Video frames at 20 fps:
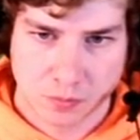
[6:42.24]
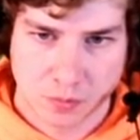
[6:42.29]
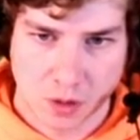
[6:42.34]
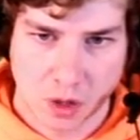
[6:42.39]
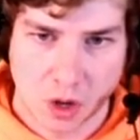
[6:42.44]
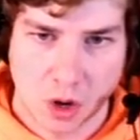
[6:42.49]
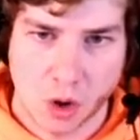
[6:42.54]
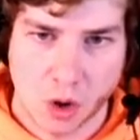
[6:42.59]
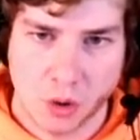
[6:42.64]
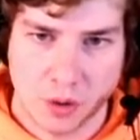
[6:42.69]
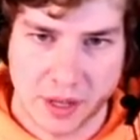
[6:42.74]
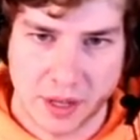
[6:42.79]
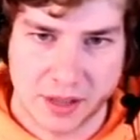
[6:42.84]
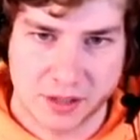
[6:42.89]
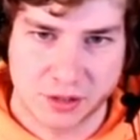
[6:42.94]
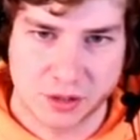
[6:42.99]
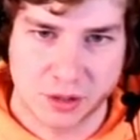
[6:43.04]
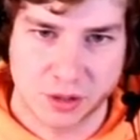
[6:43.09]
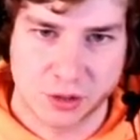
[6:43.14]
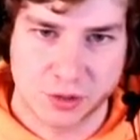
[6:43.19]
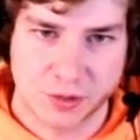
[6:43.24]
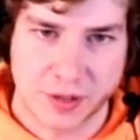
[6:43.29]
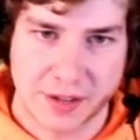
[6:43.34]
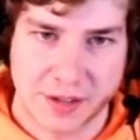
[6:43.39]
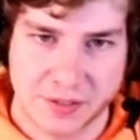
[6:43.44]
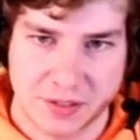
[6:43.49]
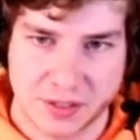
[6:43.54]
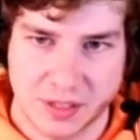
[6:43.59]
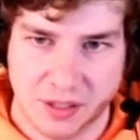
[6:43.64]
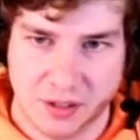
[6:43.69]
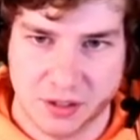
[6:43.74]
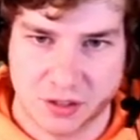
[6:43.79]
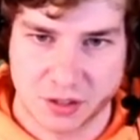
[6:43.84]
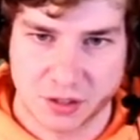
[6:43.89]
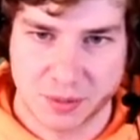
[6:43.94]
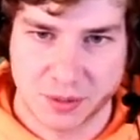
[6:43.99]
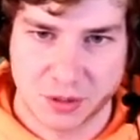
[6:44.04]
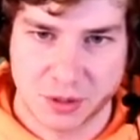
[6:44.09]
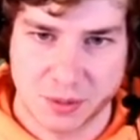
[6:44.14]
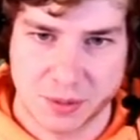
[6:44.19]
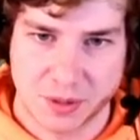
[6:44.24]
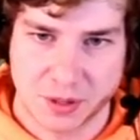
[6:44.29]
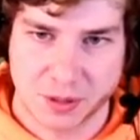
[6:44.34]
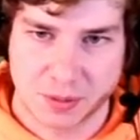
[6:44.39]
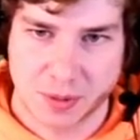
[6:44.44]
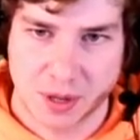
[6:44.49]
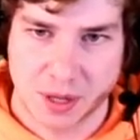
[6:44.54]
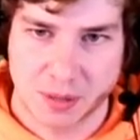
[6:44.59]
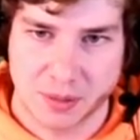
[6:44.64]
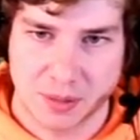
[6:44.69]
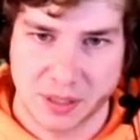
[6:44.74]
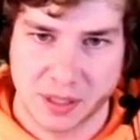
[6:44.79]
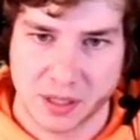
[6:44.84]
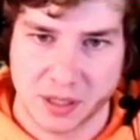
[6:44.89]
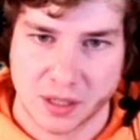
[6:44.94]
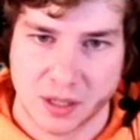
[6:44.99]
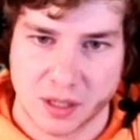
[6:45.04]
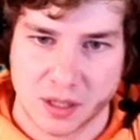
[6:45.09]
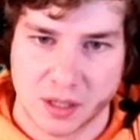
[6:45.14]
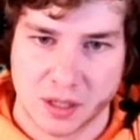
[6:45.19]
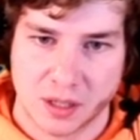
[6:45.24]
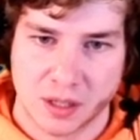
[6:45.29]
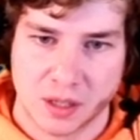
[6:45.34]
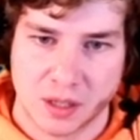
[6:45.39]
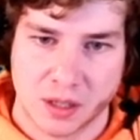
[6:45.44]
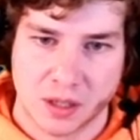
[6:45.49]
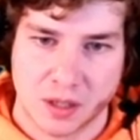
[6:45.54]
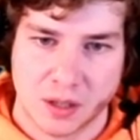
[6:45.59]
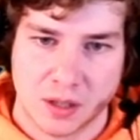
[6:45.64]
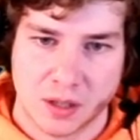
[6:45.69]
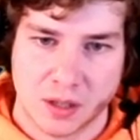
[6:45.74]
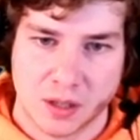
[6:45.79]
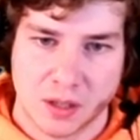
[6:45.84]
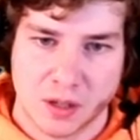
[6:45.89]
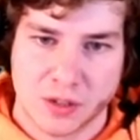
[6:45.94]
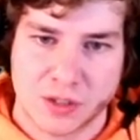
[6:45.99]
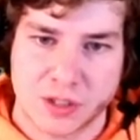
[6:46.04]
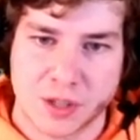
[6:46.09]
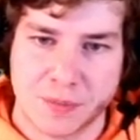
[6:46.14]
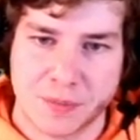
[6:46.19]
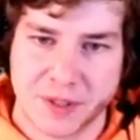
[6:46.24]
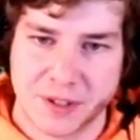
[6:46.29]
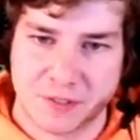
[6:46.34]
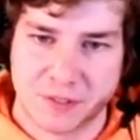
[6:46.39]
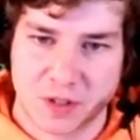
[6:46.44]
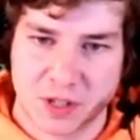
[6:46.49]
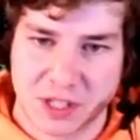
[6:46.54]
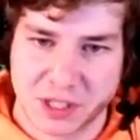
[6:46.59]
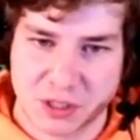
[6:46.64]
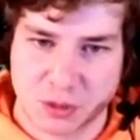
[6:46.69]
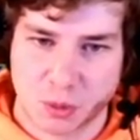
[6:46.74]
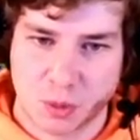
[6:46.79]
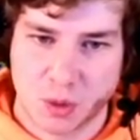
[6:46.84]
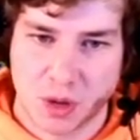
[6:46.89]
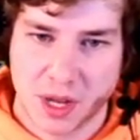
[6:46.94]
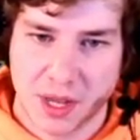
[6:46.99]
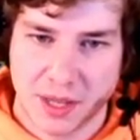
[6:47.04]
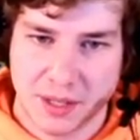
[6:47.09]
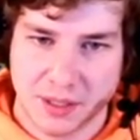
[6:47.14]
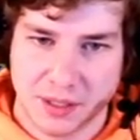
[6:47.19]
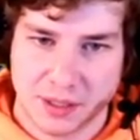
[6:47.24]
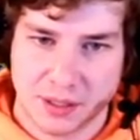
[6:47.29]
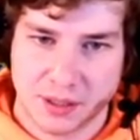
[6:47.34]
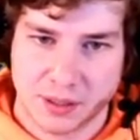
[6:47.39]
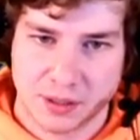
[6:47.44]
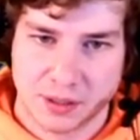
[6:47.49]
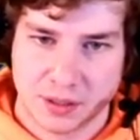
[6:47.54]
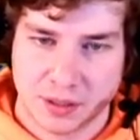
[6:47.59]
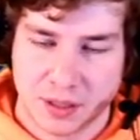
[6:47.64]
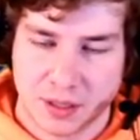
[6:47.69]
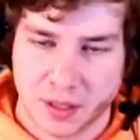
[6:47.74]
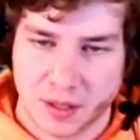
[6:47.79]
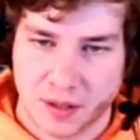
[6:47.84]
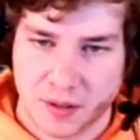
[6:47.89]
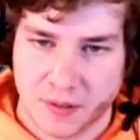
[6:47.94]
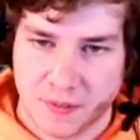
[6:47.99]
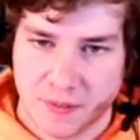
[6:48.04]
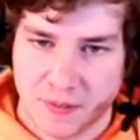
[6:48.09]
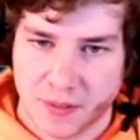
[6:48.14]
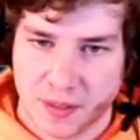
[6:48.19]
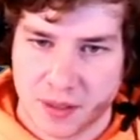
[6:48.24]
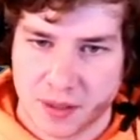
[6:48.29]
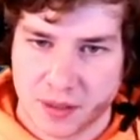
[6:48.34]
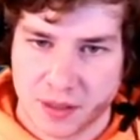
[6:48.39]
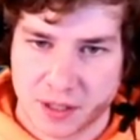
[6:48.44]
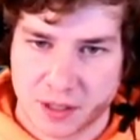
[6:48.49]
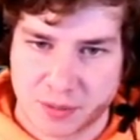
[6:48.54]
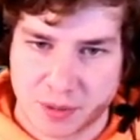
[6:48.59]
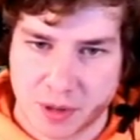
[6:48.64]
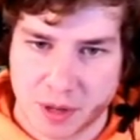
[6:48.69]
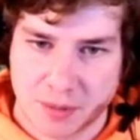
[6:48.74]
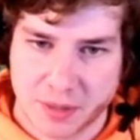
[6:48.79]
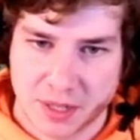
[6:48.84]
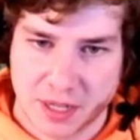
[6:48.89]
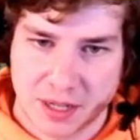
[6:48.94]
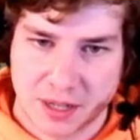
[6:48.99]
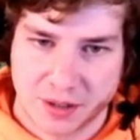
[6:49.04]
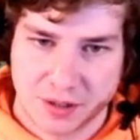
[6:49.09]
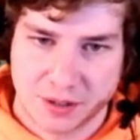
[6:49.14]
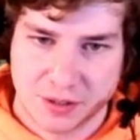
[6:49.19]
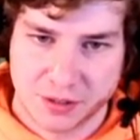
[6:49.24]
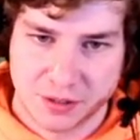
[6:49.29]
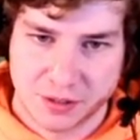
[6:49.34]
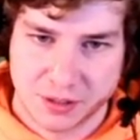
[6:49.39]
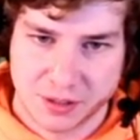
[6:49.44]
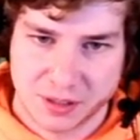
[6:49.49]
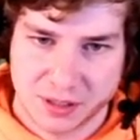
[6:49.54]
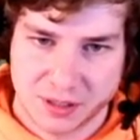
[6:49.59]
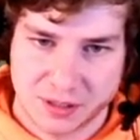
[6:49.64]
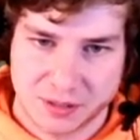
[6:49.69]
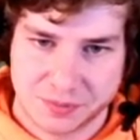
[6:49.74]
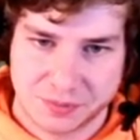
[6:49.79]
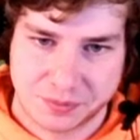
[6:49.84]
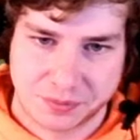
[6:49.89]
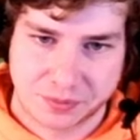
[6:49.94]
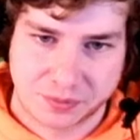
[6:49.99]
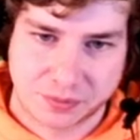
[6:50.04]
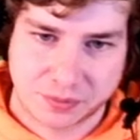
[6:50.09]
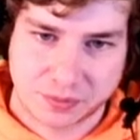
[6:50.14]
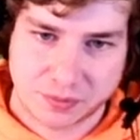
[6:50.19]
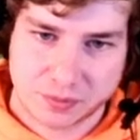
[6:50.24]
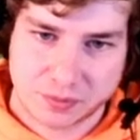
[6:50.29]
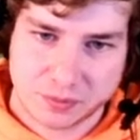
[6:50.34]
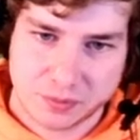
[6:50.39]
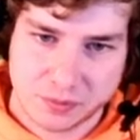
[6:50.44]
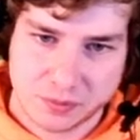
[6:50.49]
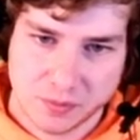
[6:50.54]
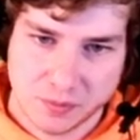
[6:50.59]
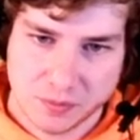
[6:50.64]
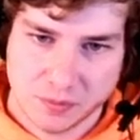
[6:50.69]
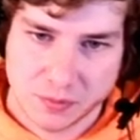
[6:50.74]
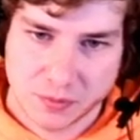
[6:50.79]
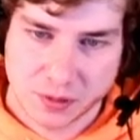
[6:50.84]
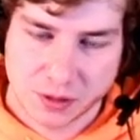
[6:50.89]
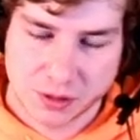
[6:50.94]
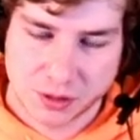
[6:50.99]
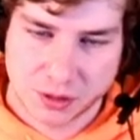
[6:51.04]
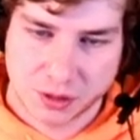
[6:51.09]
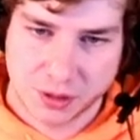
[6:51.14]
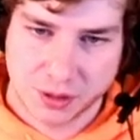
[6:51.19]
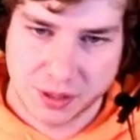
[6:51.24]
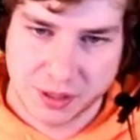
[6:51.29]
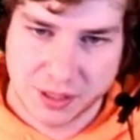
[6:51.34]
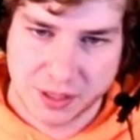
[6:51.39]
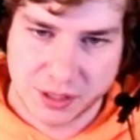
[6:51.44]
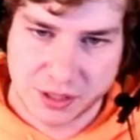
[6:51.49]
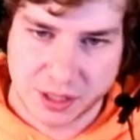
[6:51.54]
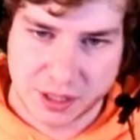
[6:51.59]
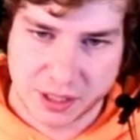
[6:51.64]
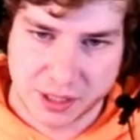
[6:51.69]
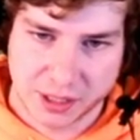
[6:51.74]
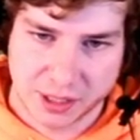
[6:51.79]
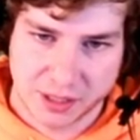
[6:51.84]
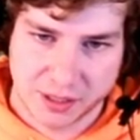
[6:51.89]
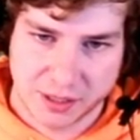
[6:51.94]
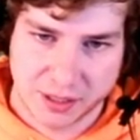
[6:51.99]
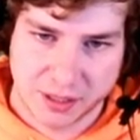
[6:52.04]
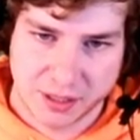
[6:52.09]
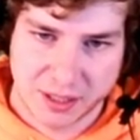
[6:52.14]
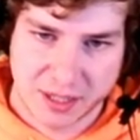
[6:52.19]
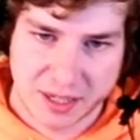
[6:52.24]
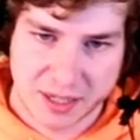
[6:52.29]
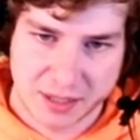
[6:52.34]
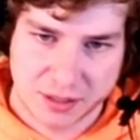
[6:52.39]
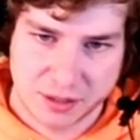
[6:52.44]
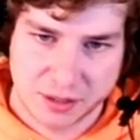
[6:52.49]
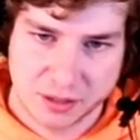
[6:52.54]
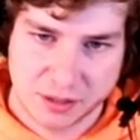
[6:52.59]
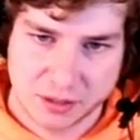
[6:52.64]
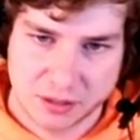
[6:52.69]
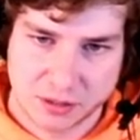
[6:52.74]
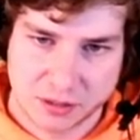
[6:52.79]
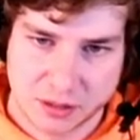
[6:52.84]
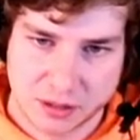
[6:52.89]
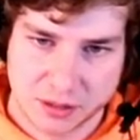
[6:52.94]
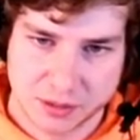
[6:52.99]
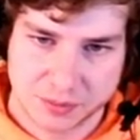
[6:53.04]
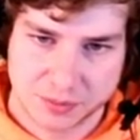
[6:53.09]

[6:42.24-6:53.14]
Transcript: Oh, okay, so there's 5 secrets, so I'm assuming there's probably something for each one. That's probably how they're doing it. Let's go to each area here. Yeah, 2.